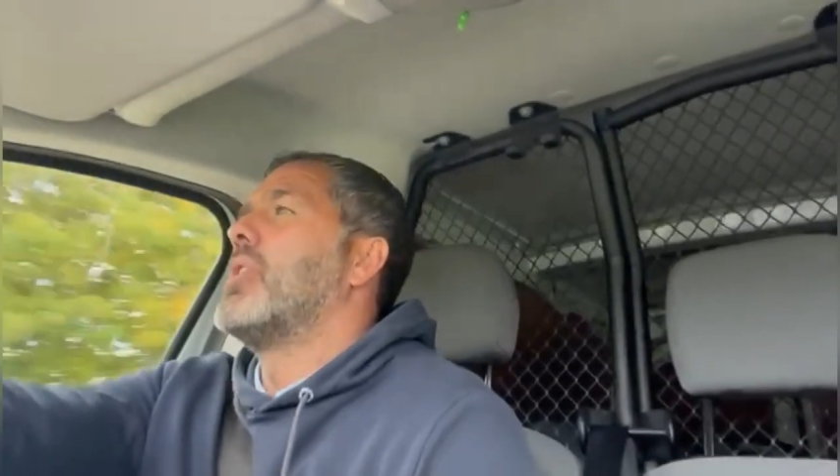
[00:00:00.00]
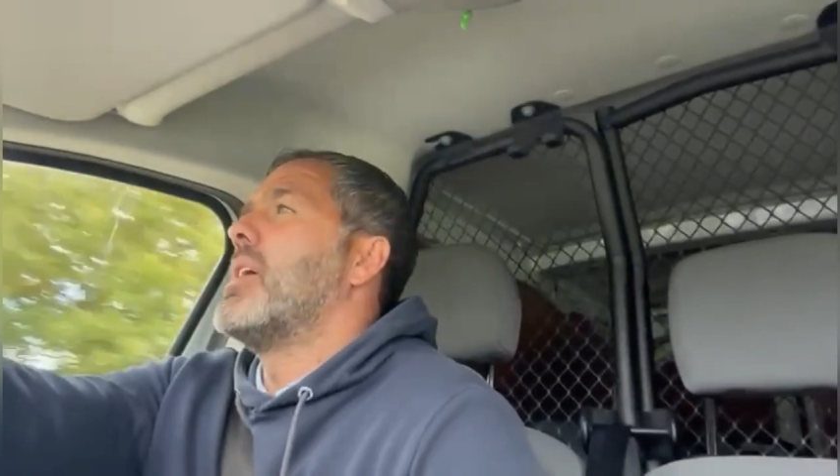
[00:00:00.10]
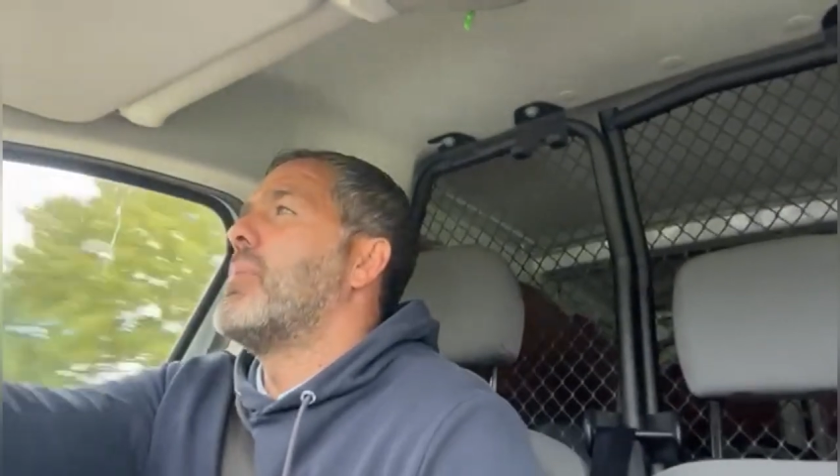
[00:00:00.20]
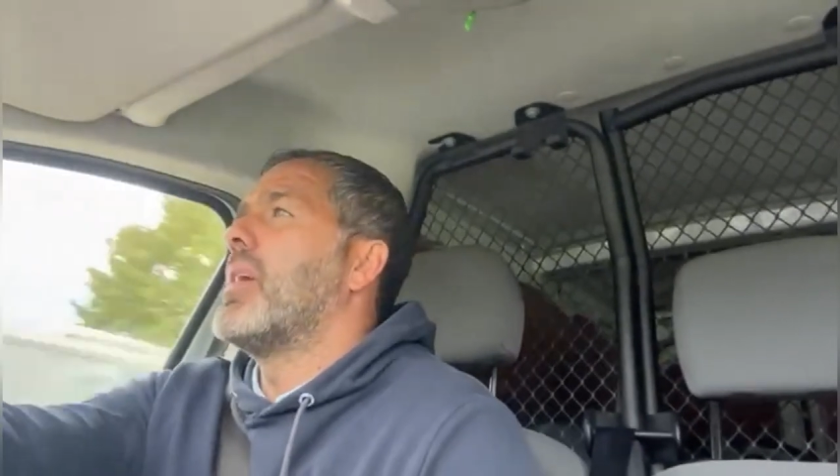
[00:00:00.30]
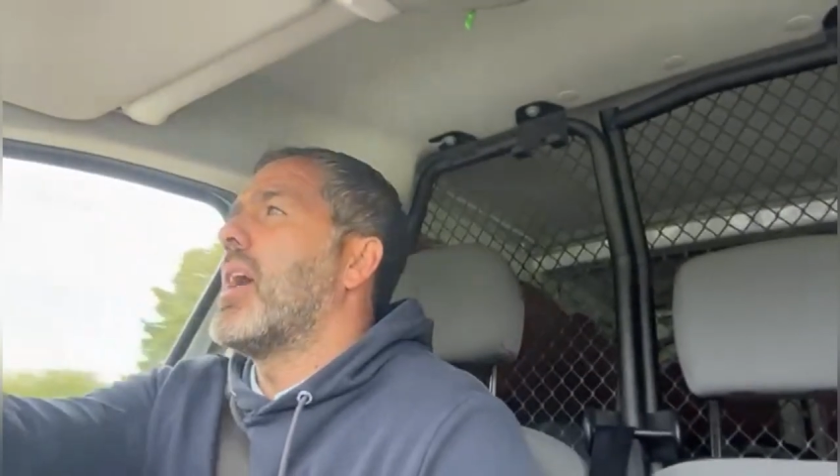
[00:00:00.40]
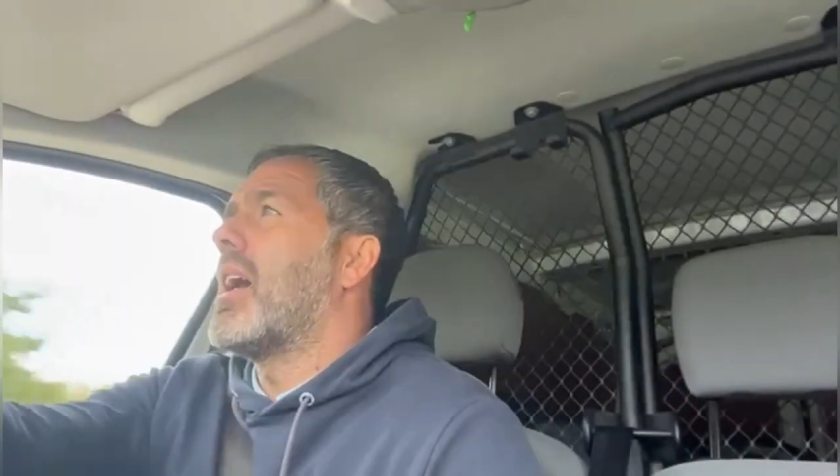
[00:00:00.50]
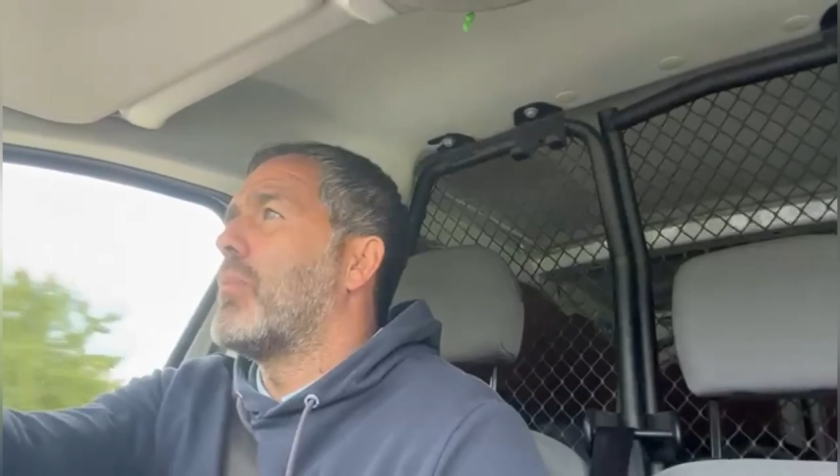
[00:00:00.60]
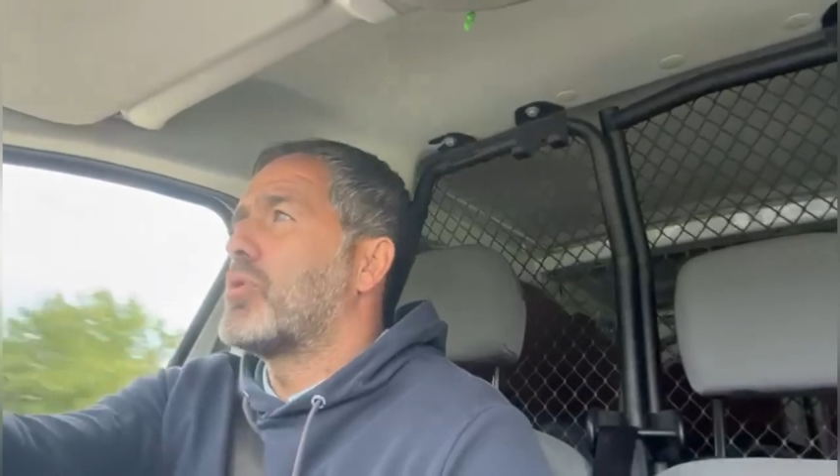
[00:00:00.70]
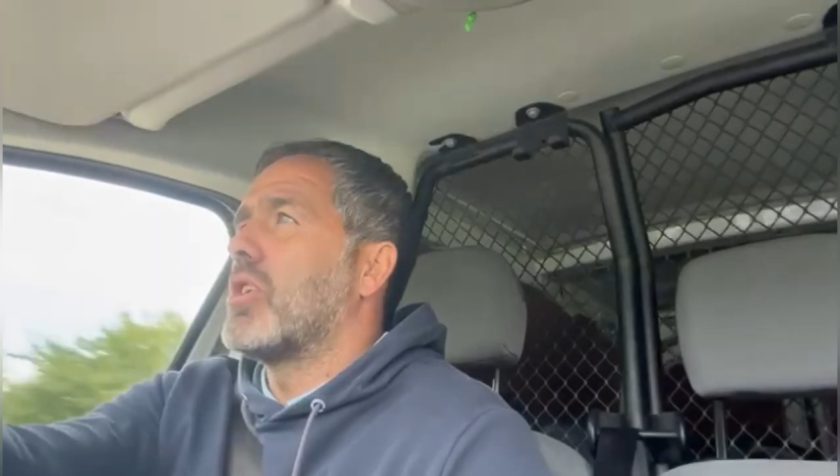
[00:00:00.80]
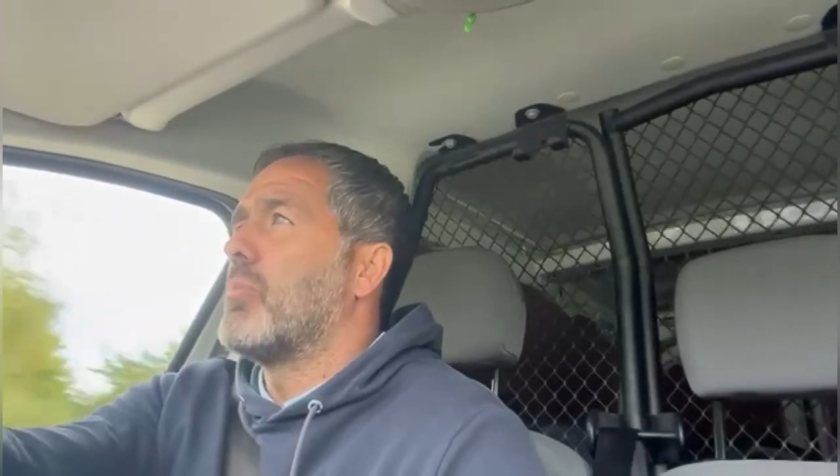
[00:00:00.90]
name it,
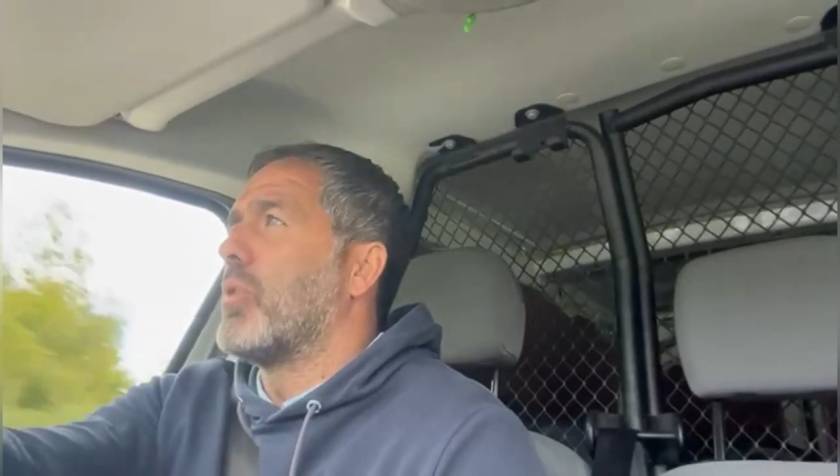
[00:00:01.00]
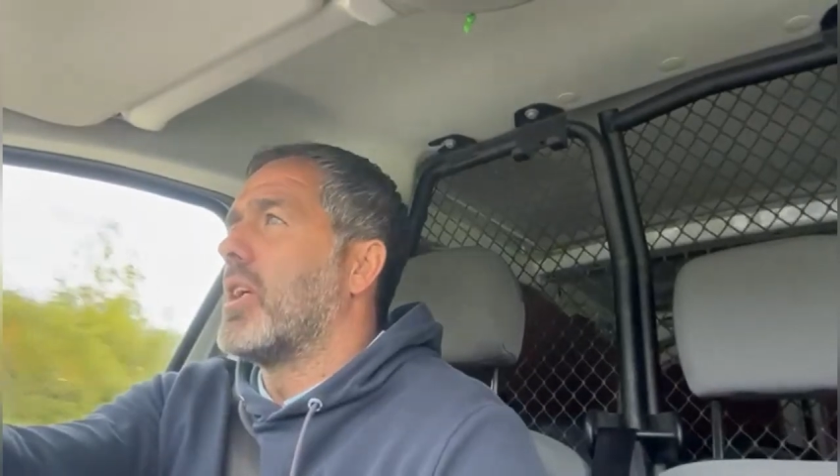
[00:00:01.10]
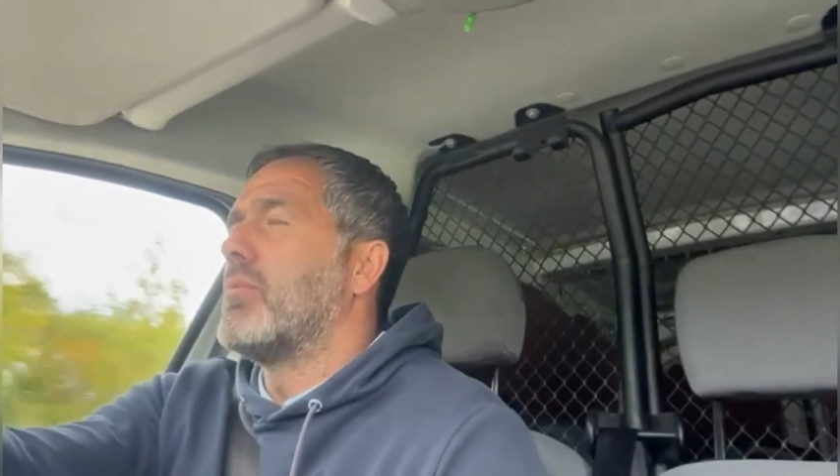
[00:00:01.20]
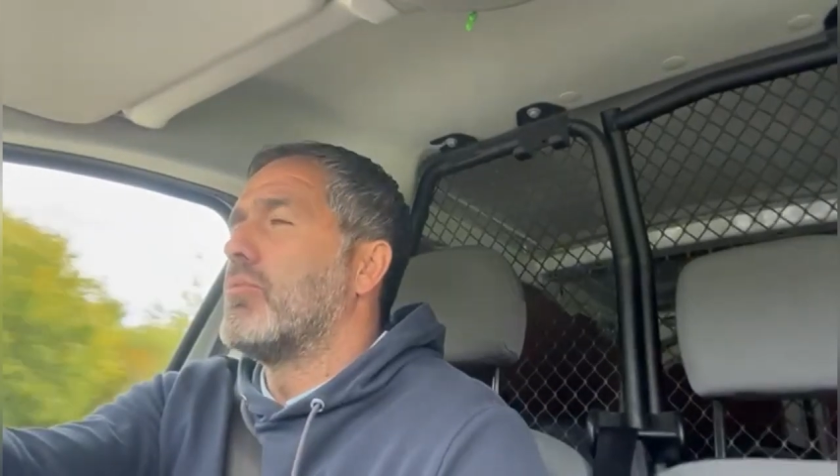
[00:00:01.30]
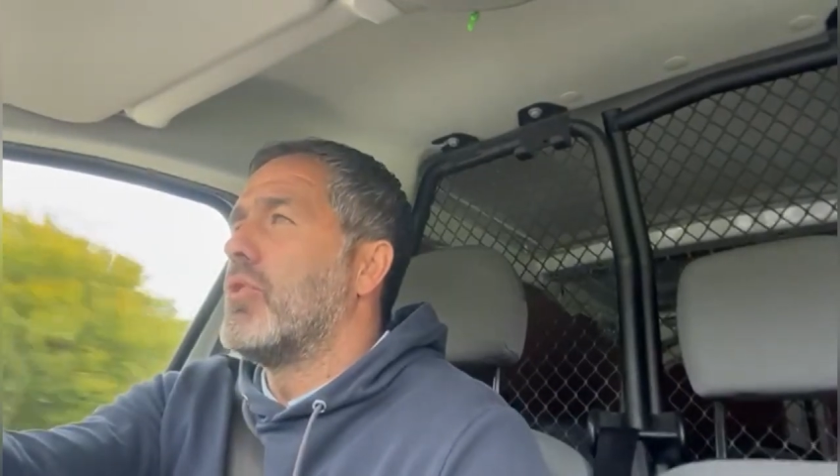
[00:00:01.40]
absolutely brilliant.